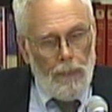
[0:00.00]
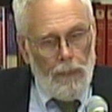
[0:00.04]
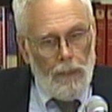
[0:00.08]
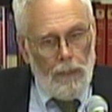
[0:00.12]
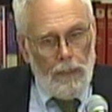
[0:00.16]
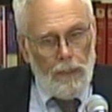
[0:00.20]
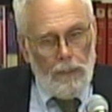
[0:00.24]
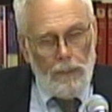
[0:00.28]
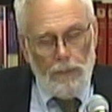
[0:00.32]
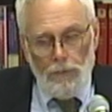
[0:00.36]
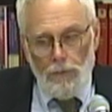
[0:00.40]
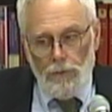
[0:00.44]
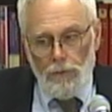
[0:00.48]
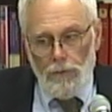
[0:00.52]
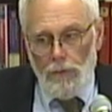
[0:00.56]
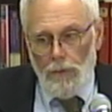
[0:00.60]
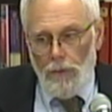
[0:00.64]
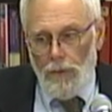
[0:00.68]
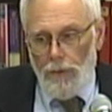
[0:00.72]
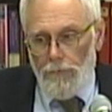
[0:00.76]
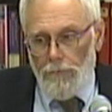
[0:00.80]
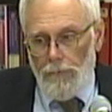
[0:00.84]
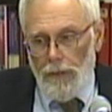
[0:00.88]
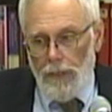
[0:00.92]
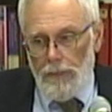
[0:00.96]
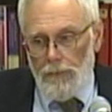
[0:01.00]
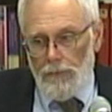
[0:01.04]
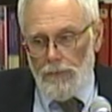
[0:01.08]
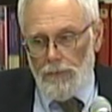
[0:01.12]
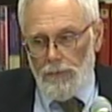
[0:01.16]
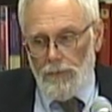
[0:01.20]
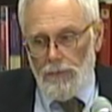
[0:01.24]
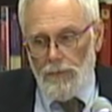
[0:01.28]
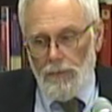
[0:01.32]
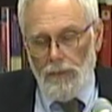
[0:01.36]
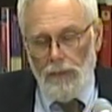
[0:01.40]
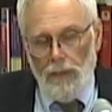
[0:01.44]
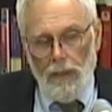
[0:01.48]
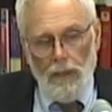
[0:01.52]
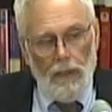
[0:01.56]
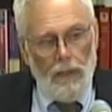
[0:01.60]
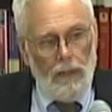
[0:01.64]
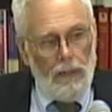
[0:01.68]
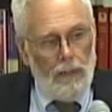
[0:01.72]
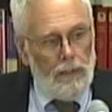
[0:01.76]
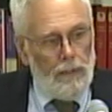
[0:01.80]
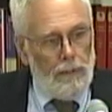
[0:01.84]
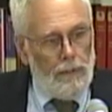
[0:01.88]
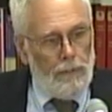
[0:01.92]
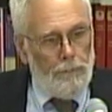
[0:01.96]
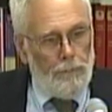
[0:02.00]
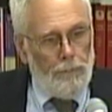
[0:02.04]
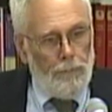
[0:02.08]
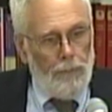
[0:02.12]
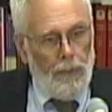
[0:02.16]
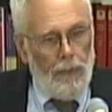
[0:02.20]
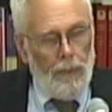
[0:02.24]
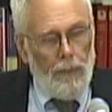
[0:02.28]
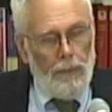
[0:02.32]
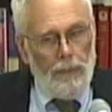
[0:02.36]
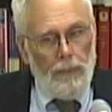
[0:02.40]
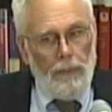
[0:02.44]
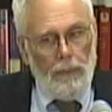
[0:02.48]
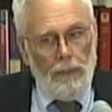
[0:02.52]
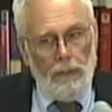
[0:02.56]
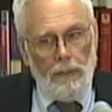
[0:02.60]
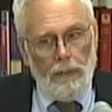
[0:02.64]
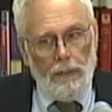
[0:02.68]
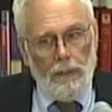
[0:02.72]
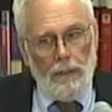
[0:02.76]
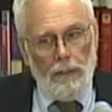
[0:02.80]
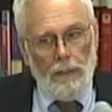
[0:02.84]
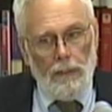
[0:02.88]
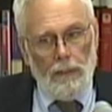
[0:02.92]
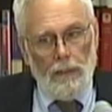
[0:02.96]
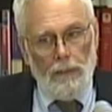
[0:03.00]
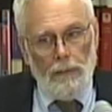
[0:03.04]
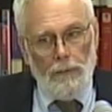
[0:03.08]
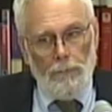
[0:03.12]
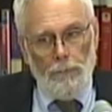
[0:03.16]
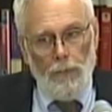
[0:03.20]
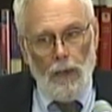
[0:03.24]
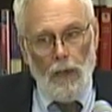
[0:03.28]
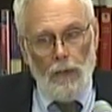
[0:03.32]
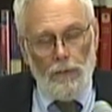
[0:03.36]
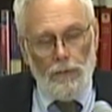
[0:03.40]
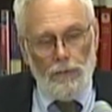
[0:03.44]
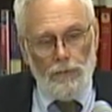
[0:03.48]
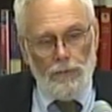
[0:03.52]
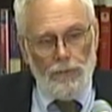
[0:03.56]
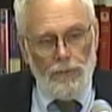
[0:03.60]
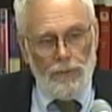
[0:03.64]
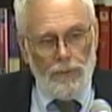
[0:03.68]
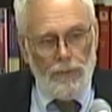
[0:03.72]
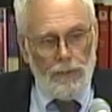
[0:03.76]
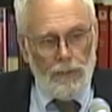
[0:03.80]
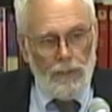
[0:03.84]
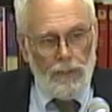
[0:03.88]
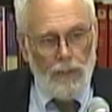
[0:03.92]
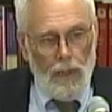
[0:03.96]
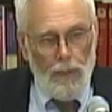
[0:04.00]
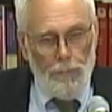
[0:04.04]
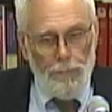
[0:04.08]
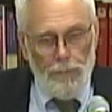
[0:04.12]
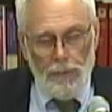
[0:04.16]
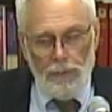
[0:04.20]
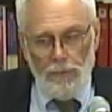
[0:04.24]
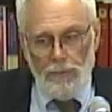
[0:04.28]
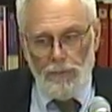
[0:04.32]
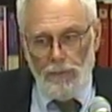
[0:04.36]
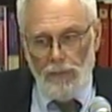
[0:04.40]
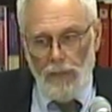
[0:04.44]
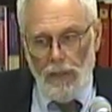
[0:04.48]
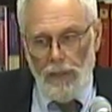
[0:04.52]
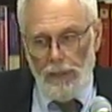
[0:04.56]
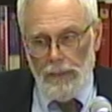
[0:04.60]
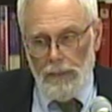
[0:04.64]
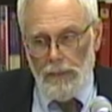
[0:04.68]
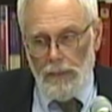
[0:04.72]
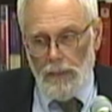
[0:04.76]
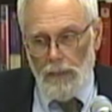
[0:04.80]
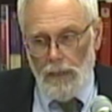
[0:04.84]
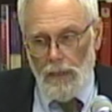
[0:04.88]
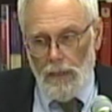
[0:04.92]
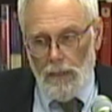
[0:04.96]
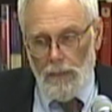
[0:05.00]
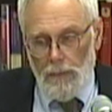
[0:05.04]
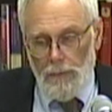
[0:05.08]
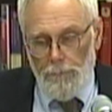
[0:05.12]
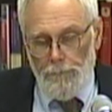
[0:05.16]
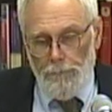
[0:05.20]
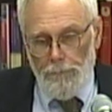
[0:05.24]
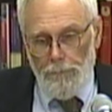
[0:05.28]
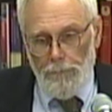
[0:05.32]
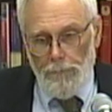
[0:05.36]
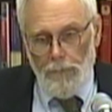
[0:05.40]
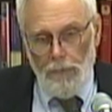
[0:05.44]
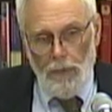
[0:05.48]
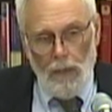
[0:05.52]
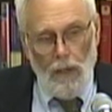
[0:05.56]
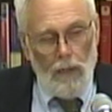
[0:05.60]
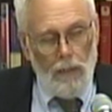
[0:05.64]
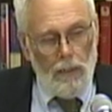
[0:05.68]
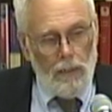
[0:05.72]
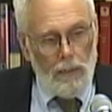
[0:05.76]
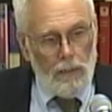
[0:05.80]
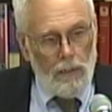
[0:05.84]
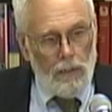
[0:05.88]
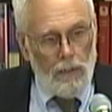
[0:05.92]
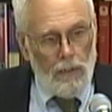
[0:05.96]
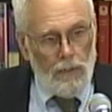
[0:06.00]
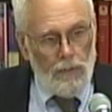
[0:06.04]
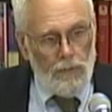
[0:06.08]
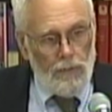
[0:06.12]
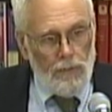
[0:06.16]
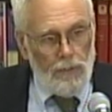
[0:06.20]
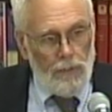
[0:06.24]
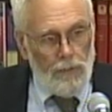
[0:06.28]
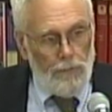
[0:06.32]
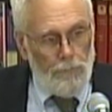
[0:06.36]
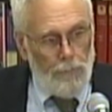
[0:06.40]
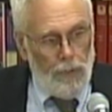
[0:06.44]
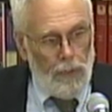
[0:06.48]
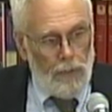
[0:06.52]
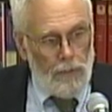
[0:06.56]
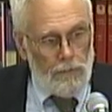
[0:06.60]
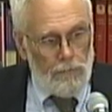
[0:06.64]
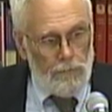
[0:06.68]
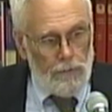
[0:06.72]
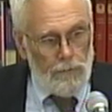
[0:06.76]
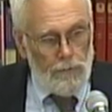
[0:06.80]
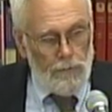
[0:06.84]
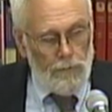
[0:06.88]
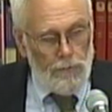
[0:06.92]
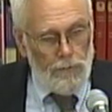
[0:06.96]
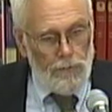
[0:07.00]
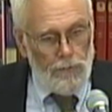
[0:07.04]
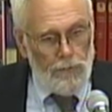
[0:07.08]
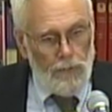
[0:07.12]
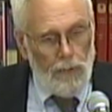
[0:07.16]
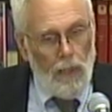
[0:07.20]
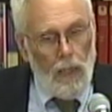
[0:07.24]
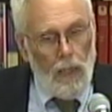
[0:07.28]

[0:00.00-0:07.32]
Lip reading: internal threats, other cheery topics like the Holocaust in Belarus.